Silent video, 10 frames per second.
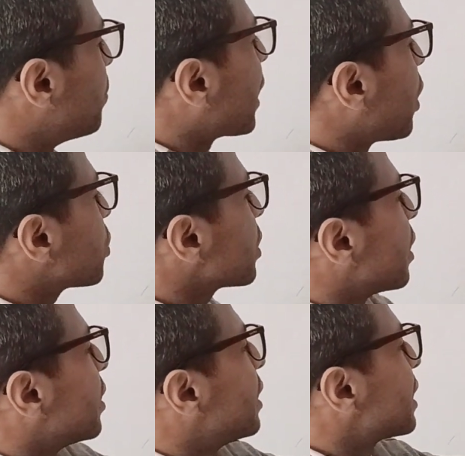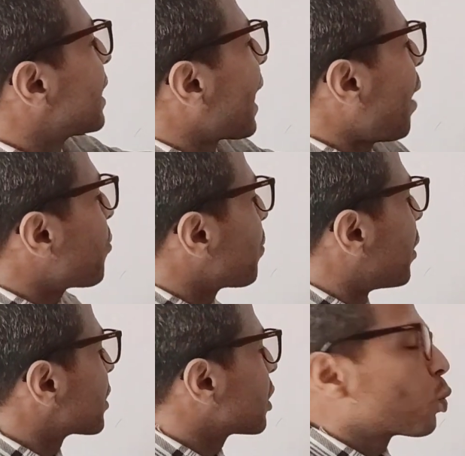Because this graft
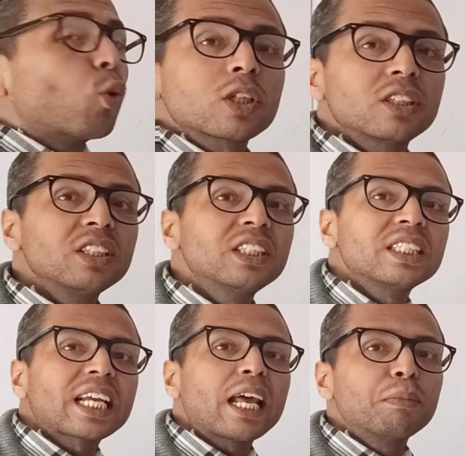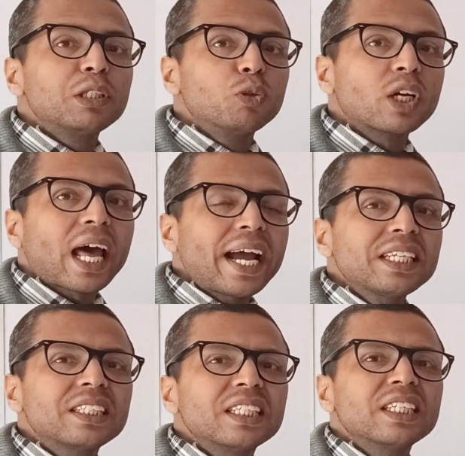versus host disease can be utilized